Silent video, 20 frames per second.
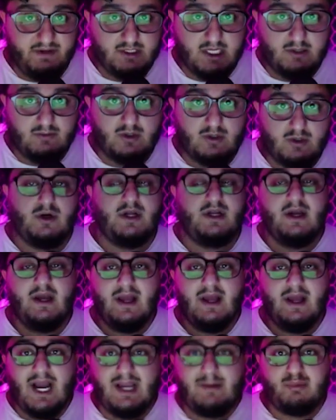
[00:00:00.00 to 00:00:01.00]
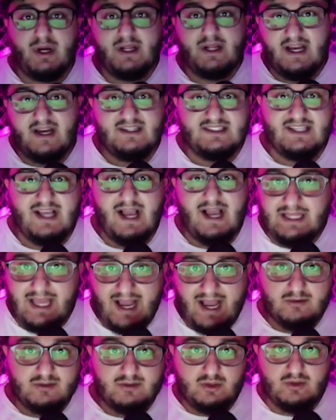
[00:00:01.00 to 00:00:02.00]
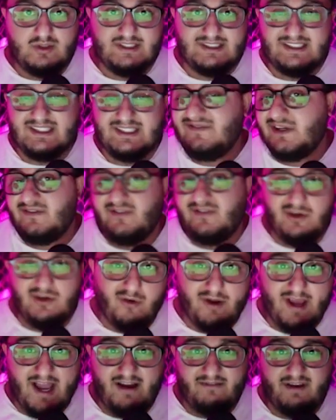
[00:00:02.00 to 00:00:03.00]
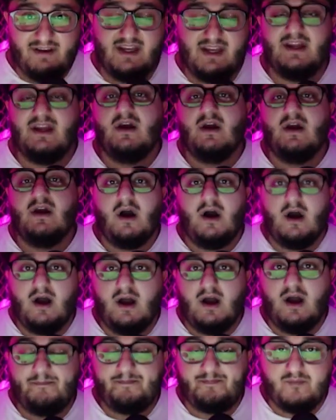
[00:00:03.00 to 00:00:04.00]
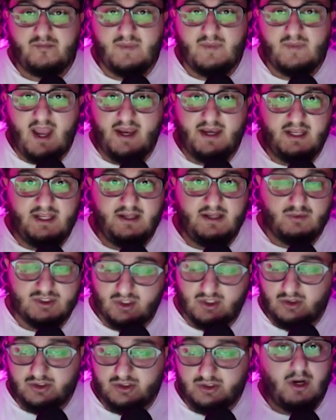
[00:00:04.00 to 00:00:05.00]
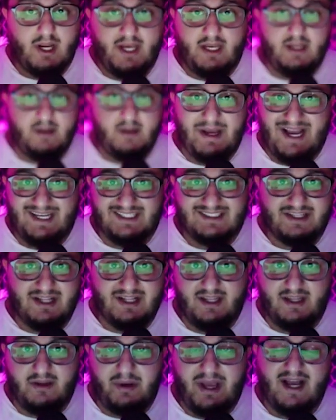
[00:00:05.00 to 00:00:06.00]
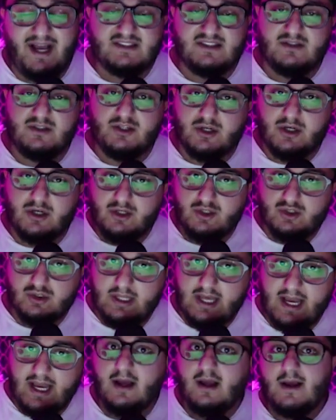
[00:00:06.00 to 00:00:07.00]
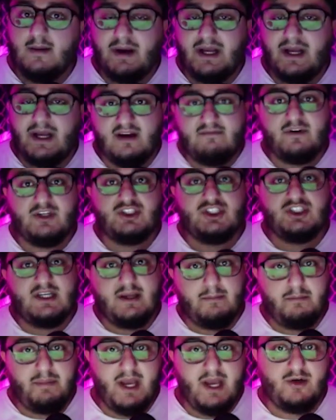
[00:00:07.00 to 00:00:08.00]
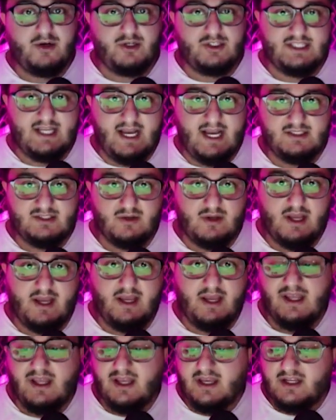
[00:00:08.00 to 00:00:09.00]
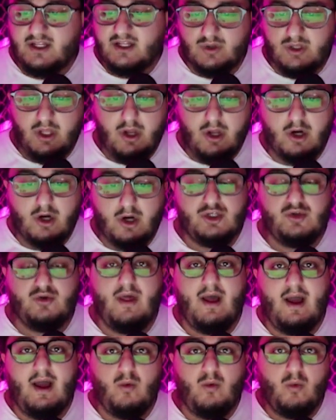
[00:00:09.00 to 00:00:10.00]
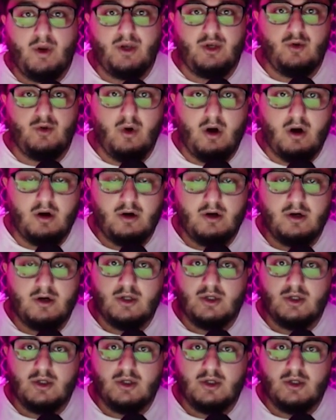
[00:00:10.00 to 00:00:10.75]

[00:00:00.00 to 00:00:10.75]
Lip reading: that I recorded, I break down exactly how to do this, even if you don't have any results or any past client in the past. And you're going to do that by leveraging competitors' ads, okay? And it's really hard to do that when you are